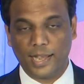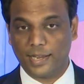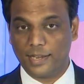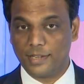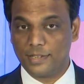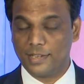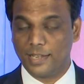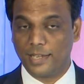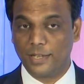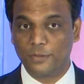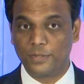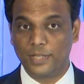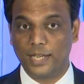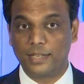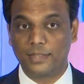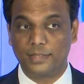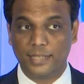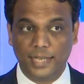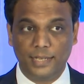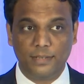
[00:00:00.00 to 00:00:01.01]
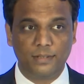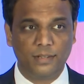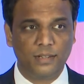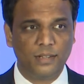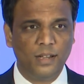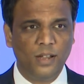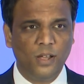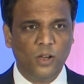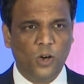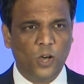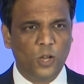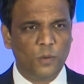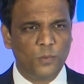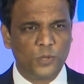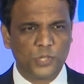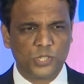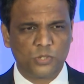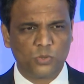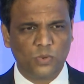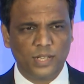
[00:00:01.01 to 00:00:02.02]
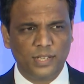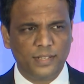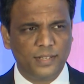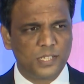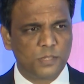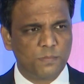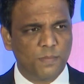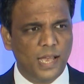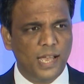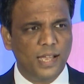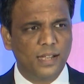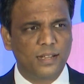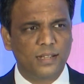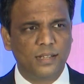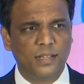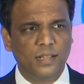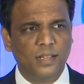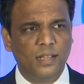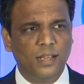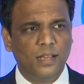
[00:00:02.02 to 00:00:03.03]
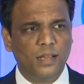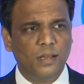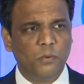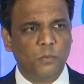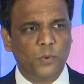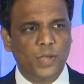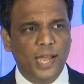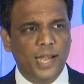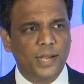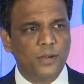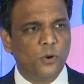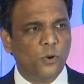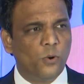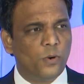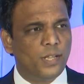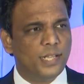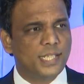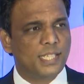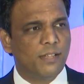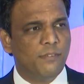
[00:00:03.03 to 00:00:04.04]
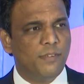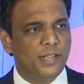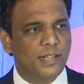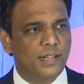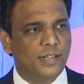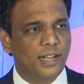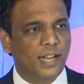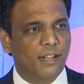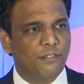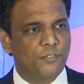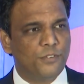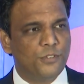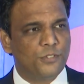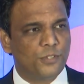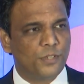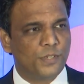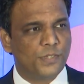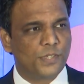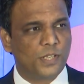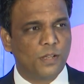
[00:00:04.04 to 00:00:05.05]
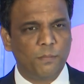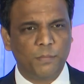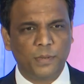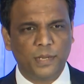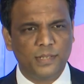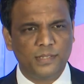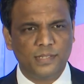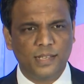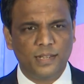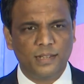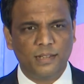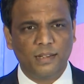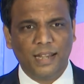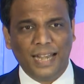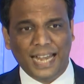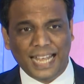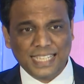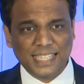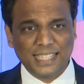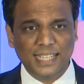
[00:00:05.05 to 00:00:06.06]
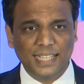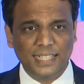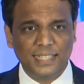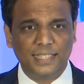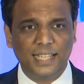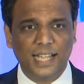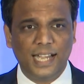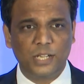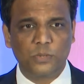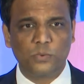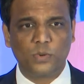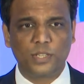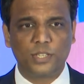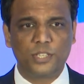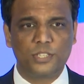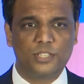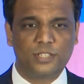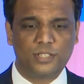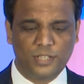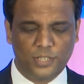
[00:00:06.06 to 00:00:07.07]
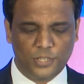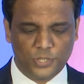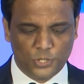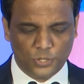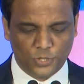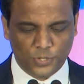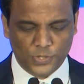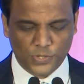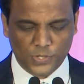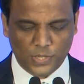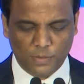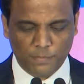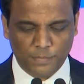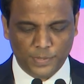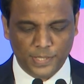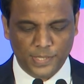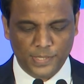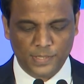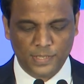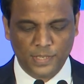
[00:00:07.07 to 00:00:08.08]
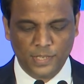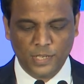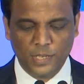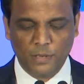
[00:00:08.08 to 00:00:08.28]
I can tell you that then, almost 12 years back, we had only 17 life insurance companies and less than that were the general insurance companies.